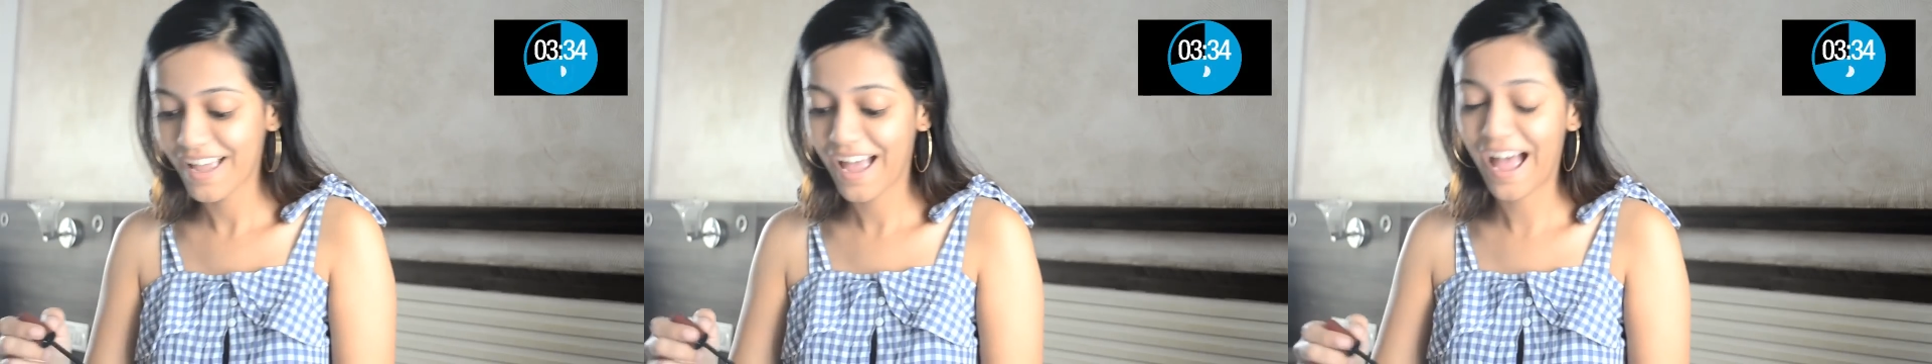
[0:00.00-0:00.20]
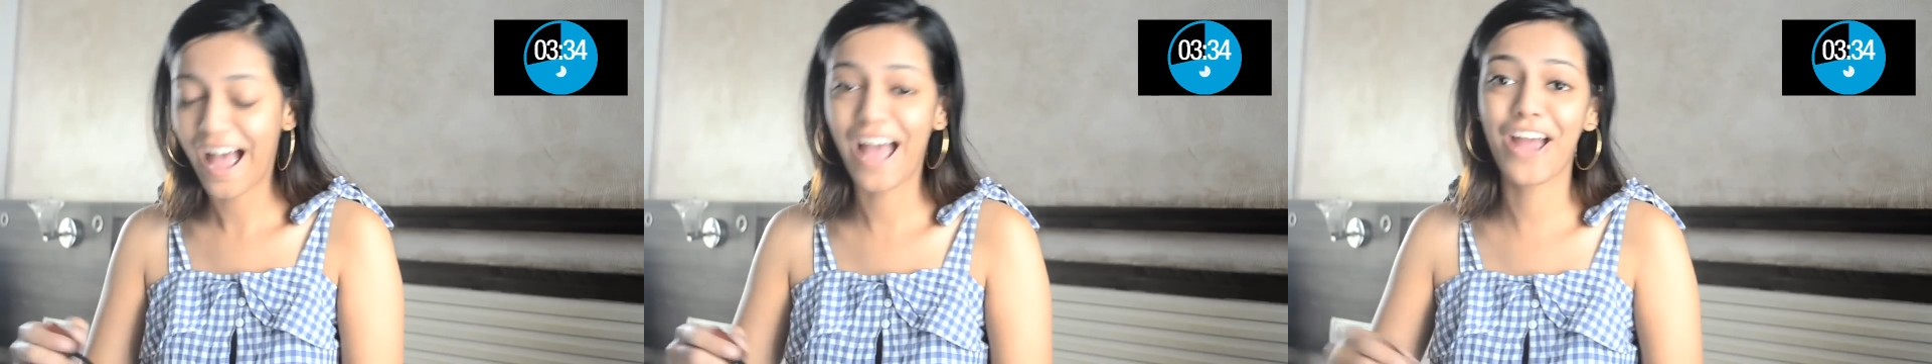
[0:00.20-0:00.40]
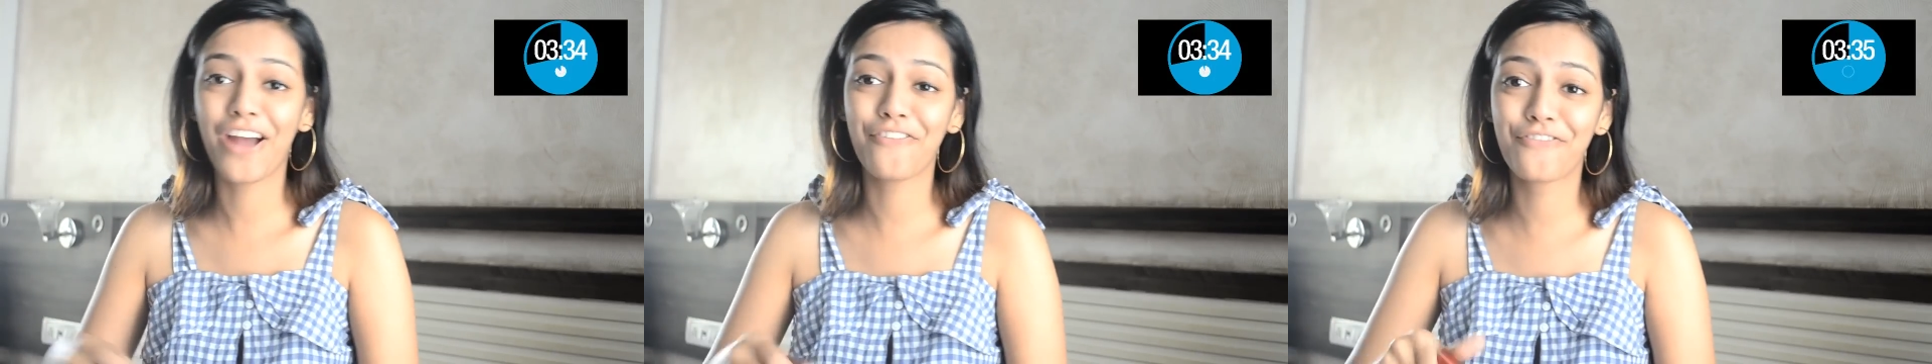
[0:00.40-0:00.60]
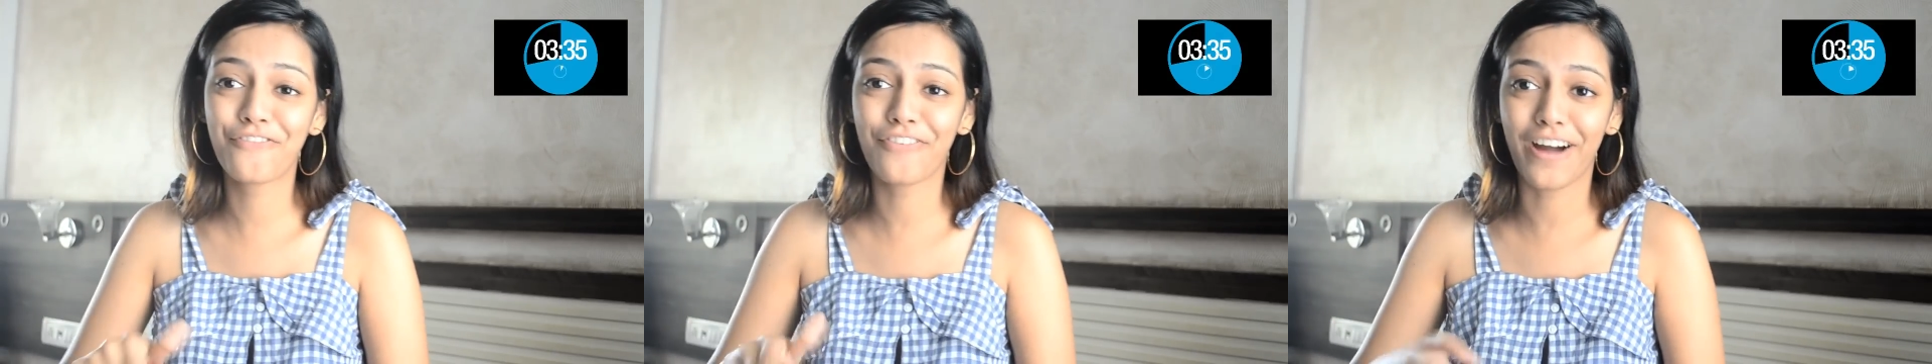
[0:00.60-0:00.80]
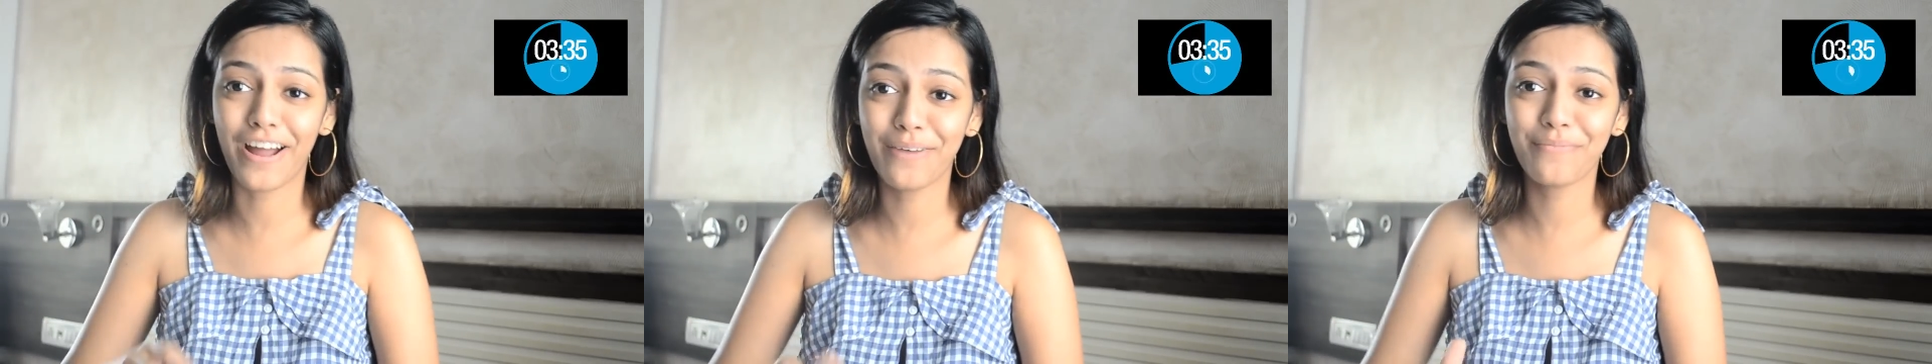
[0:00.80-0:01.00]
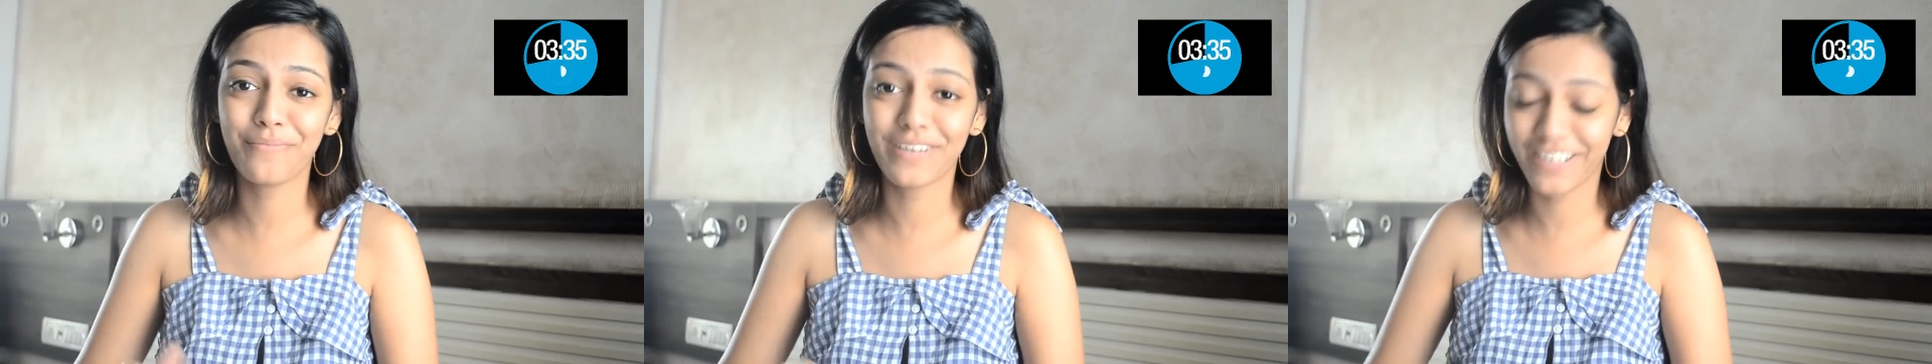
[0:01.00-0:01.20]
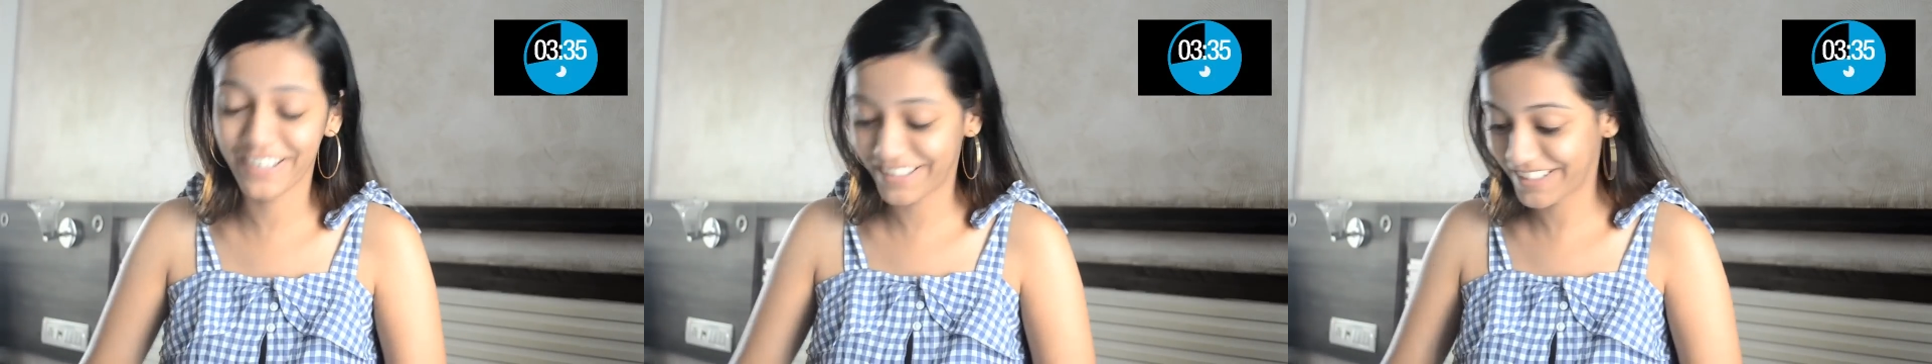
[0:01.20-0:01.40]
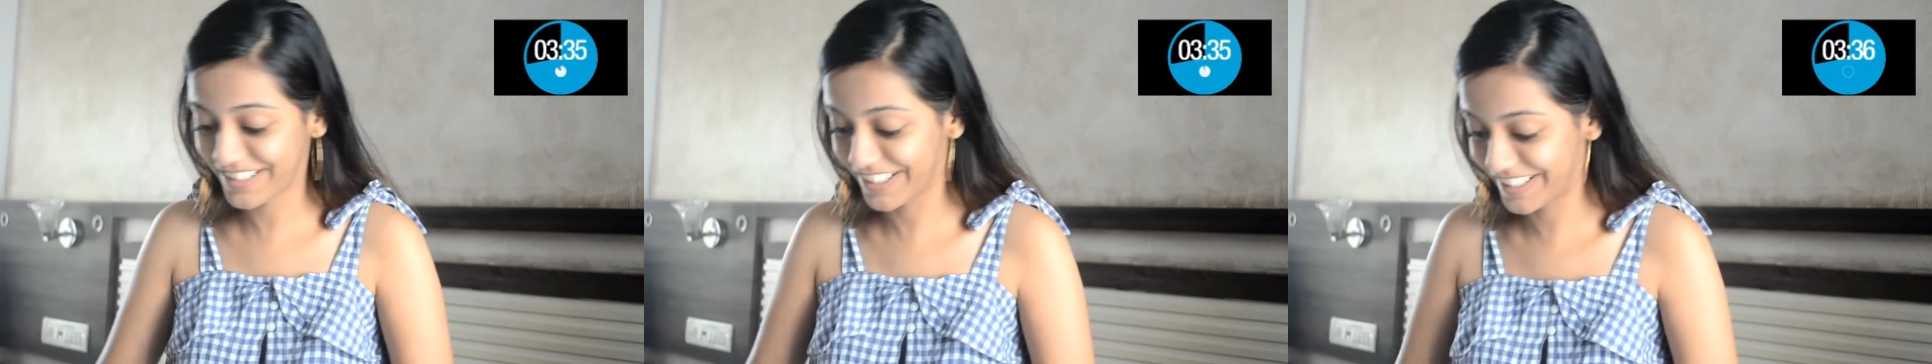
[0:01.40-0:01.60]
I have 1
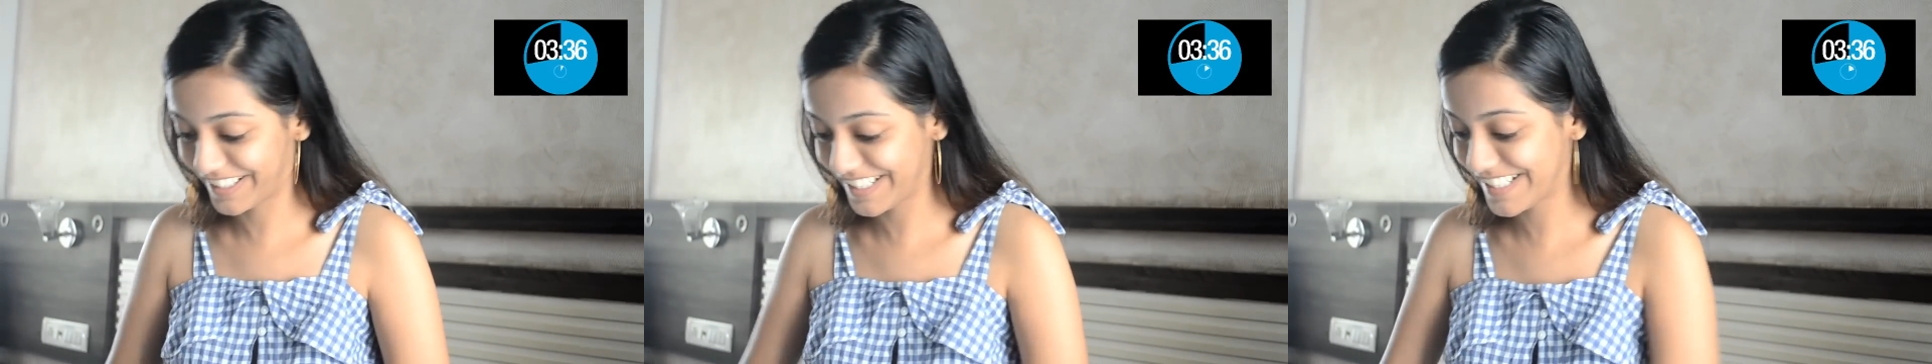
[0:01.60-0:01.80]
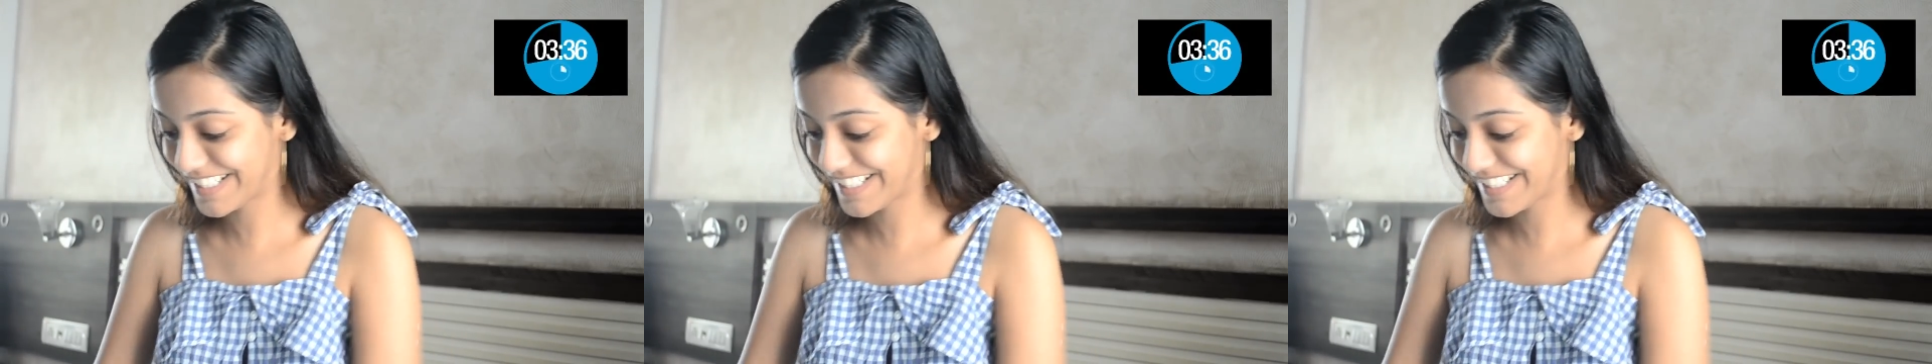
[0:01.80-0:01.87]
minute 30